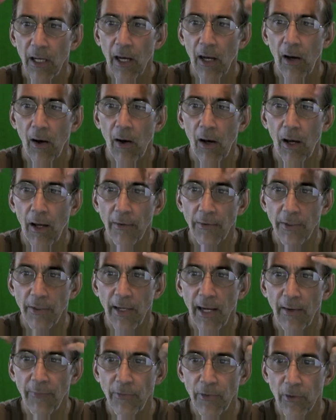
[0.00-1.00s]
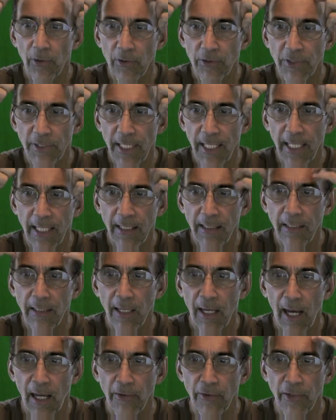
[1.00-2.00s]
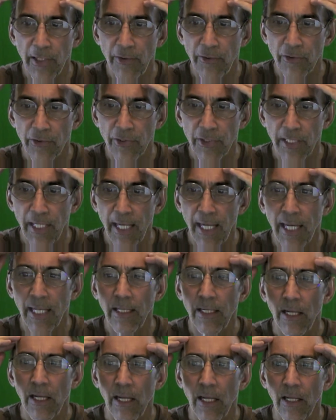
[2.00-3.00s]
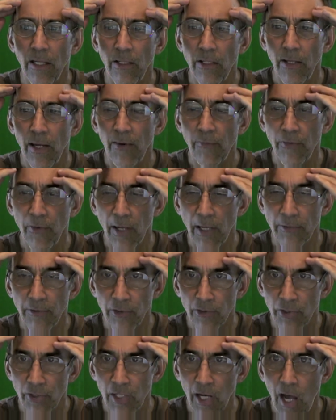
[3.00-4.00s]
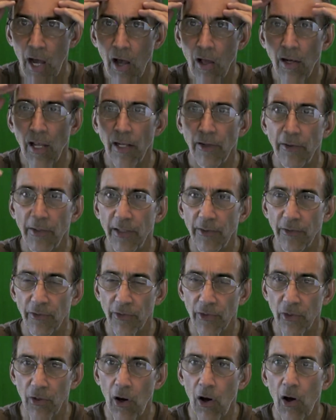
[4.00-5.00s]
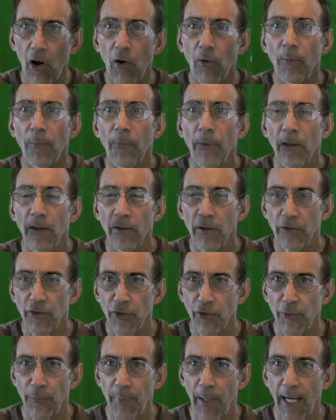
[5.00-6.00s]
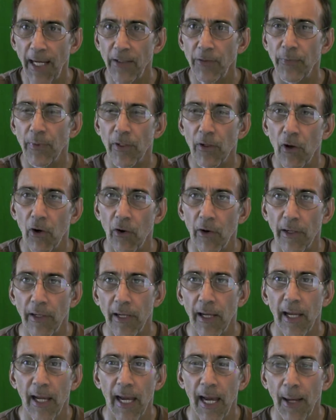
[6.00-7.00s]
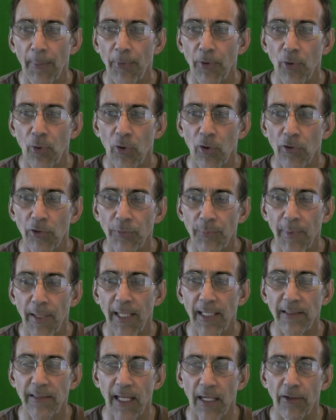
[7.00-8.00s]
You have your skin, underneath the skin. You have got the skull, underneath the skull. There's a space, we call it epidural space.